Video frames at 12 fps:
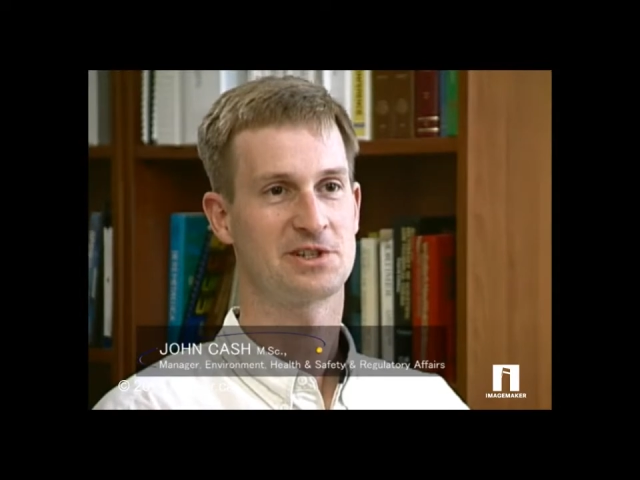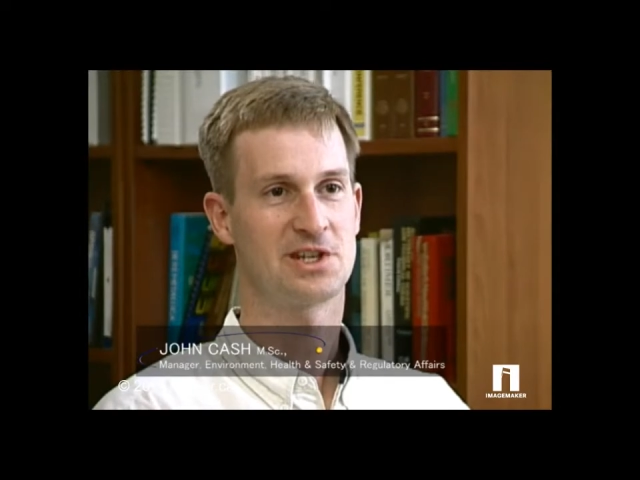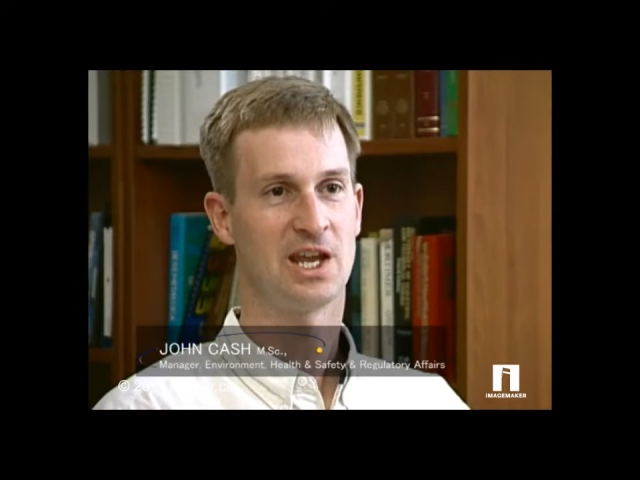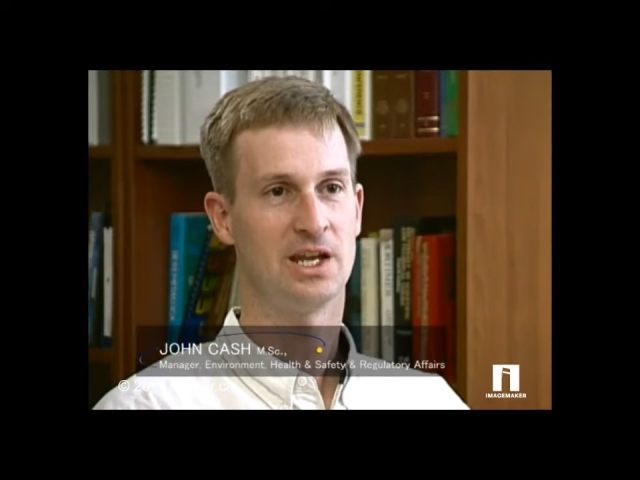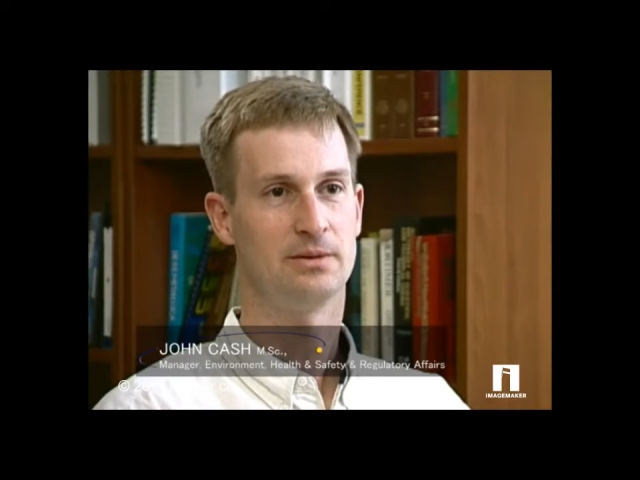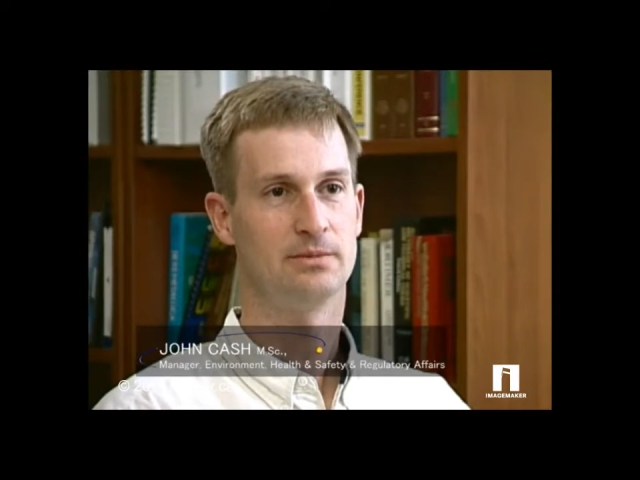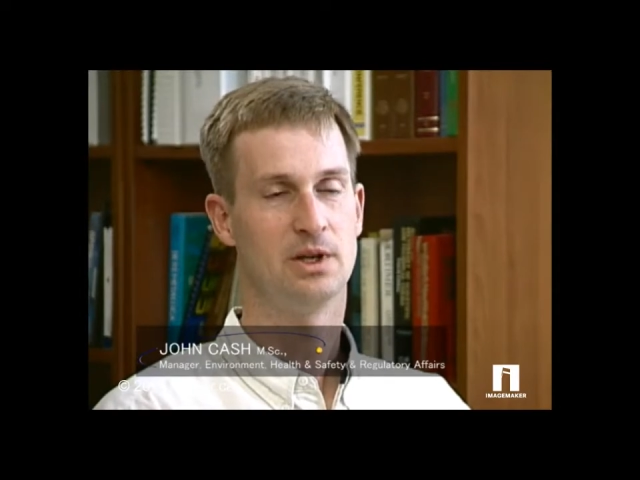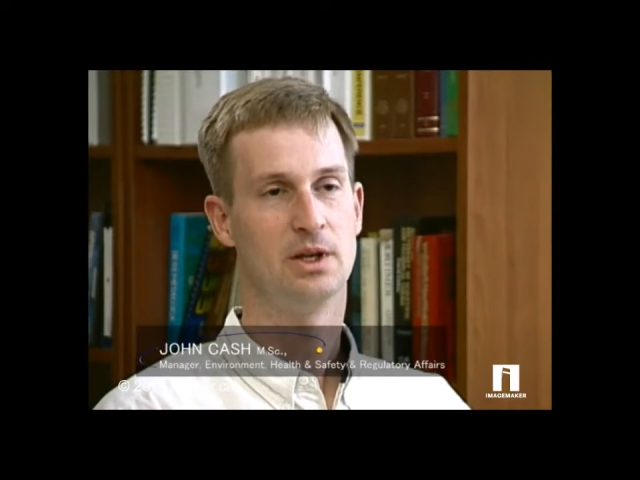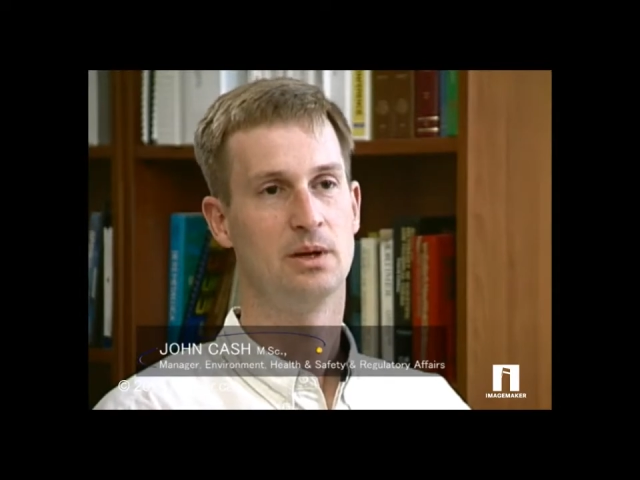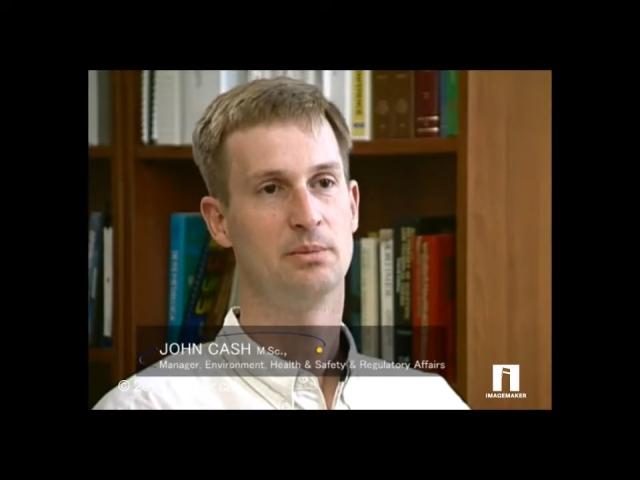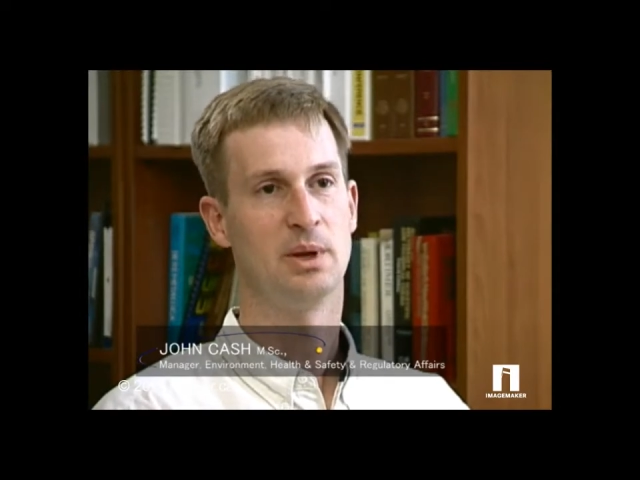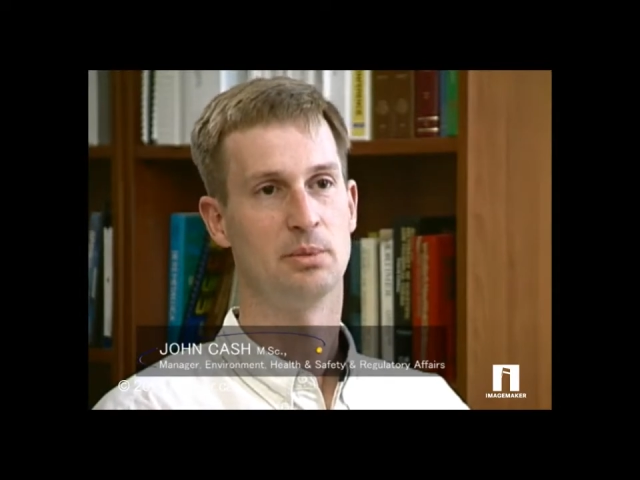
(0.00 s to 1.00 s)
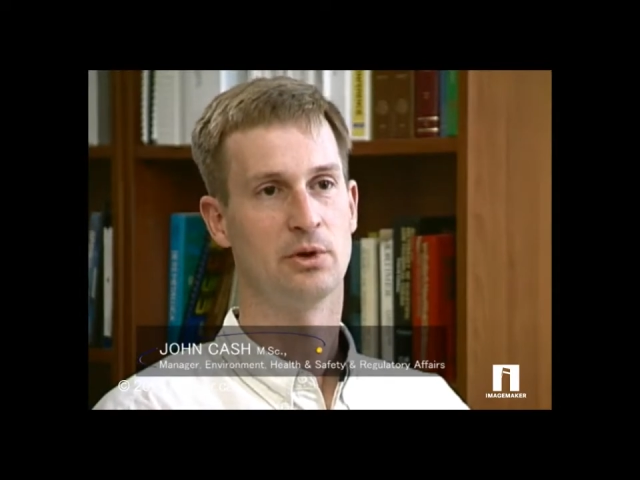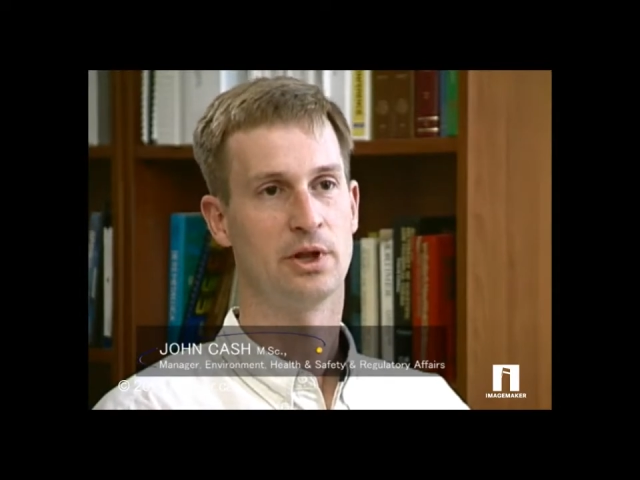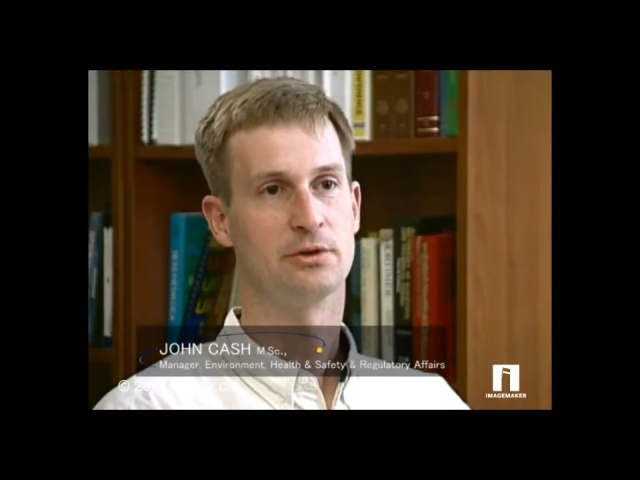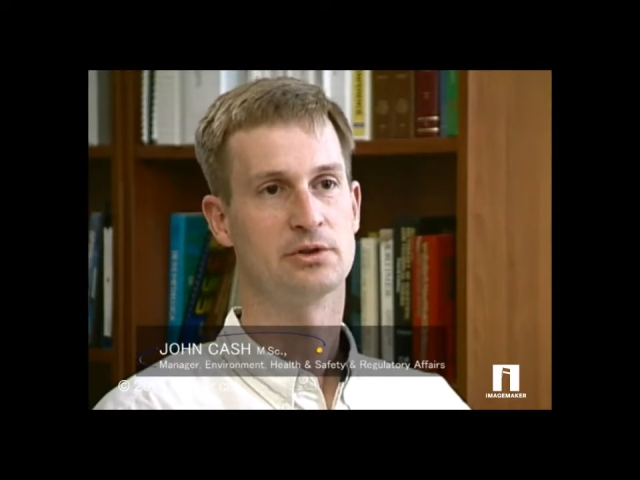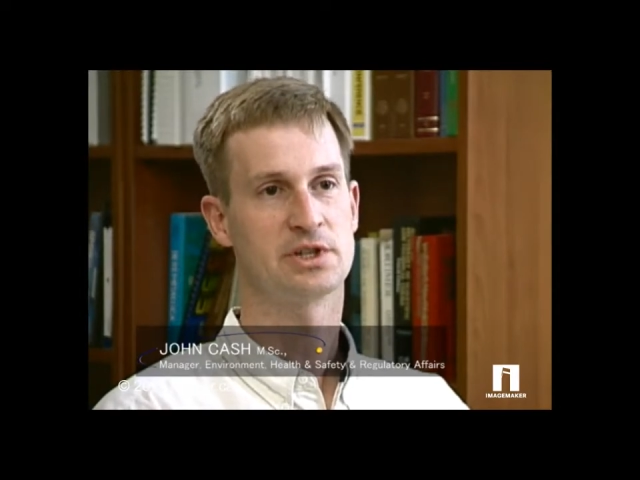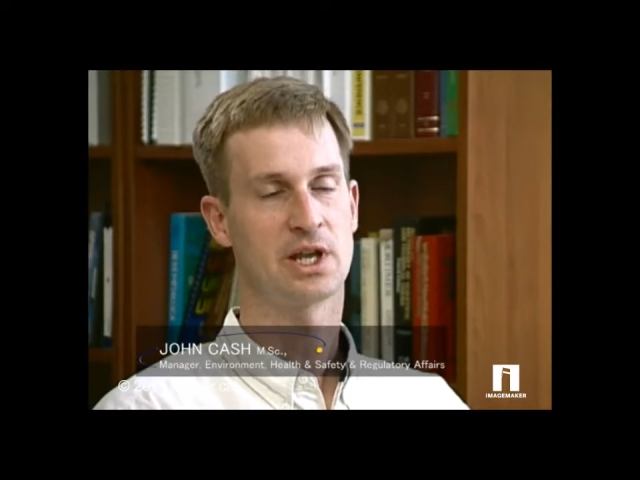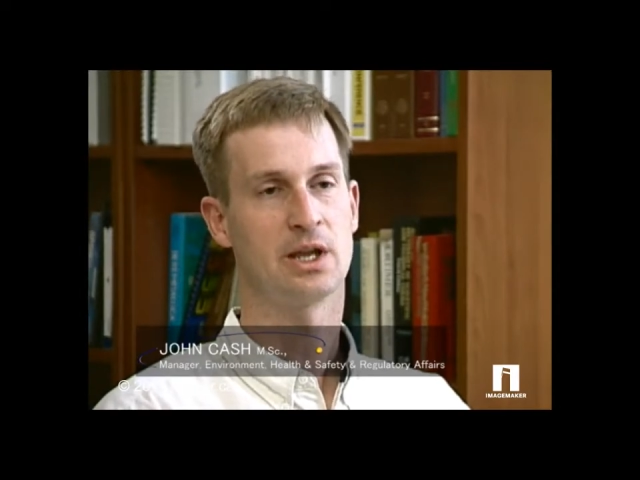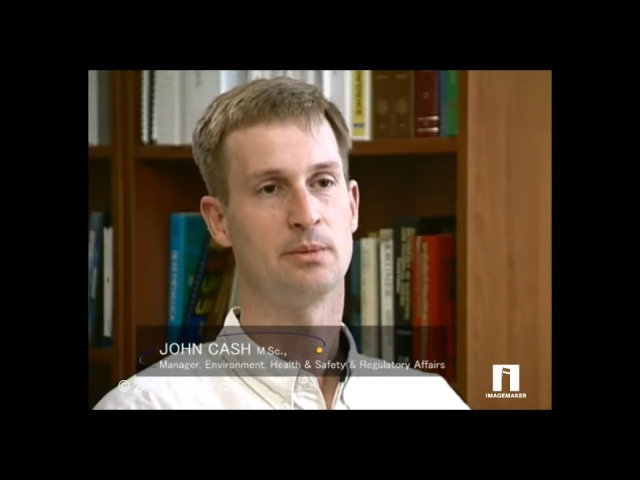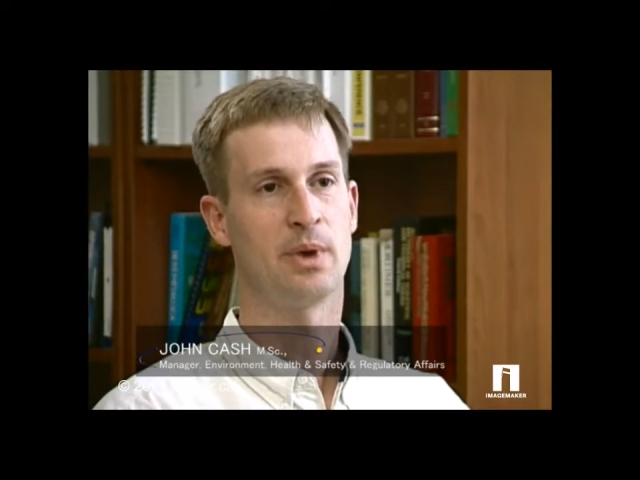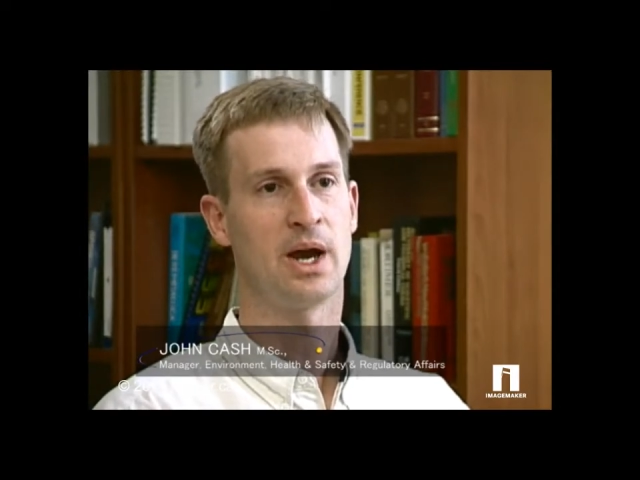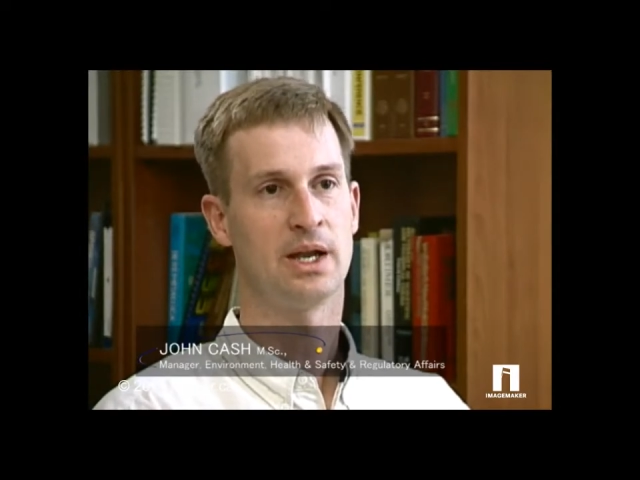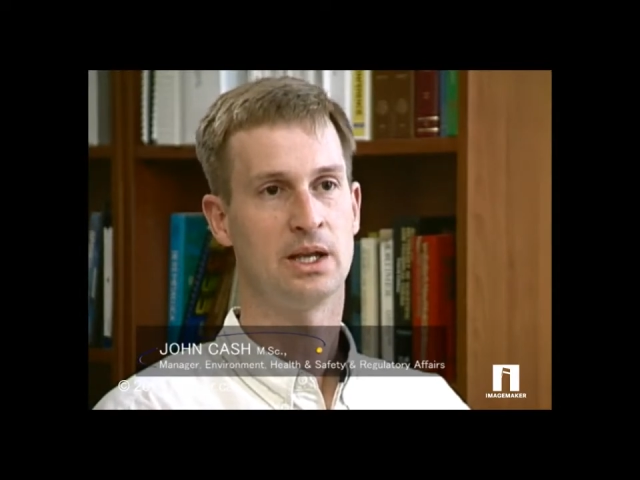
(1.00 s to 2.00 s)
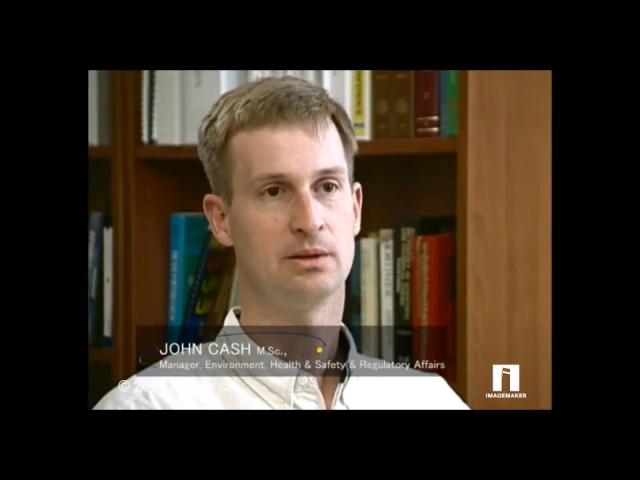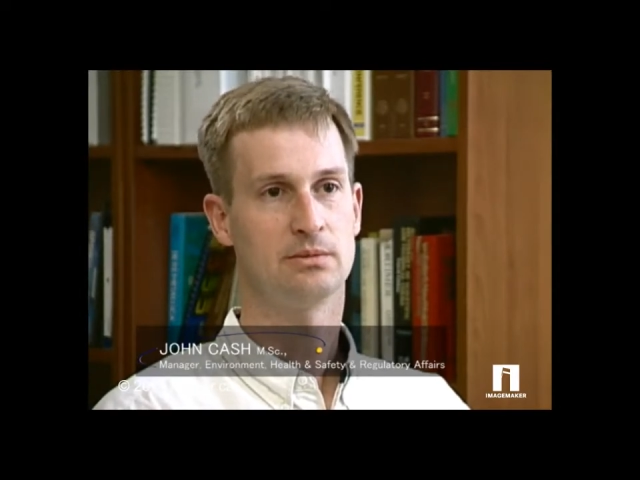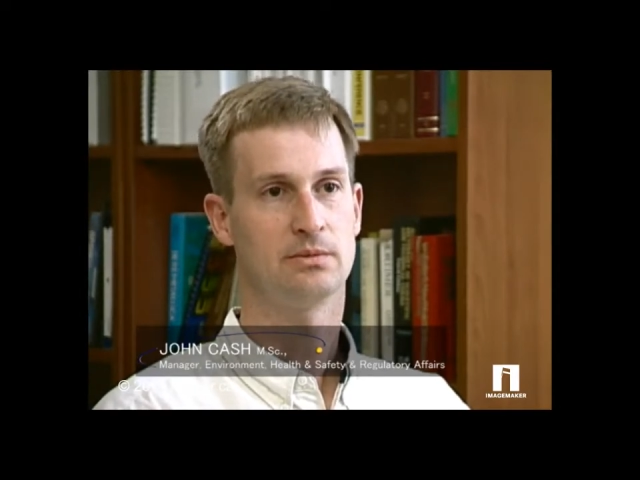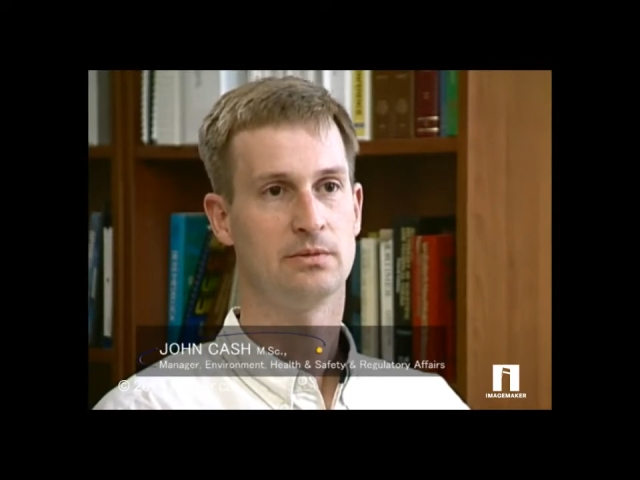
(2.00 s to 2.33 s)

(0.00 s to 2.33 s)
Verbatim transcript: state. People understand mining,